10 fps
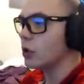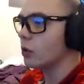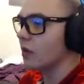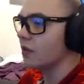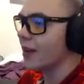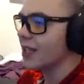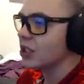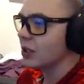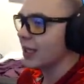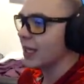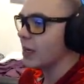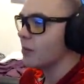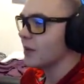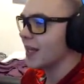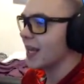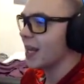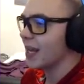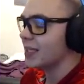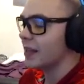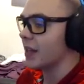You knew eventually he would
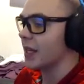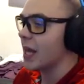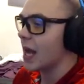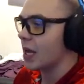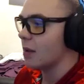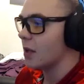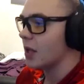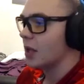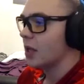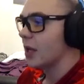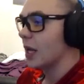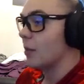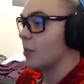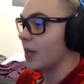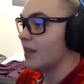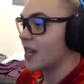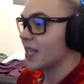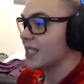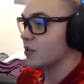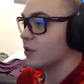get into the game, and I believe
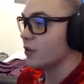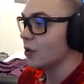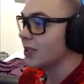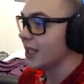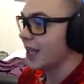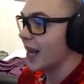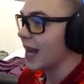that's his first